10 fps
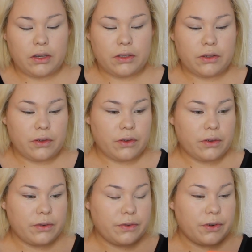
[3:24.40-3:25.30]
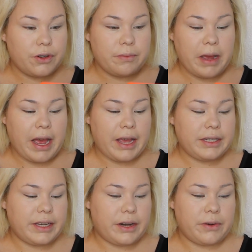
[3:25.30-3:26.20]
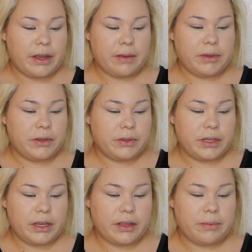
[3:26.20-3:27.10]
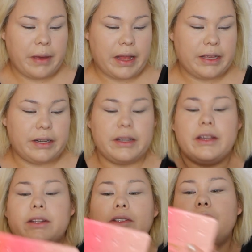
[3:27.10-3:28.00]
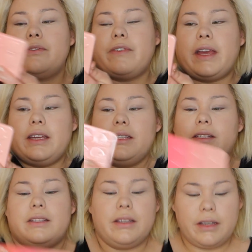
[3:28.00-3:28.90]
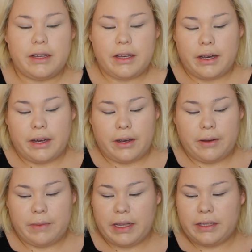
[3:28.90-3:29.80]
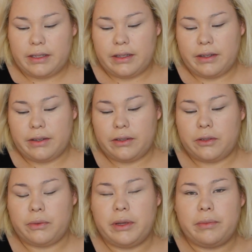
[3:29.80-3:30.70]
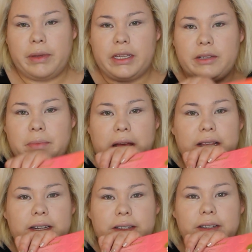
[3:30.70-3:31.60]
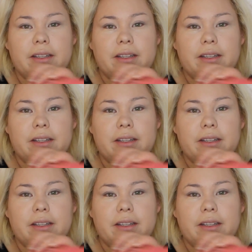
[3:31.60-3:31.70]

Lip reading: So for my eyeshadow, I am using the palette Too Faced. It's the Sweet Peach palette.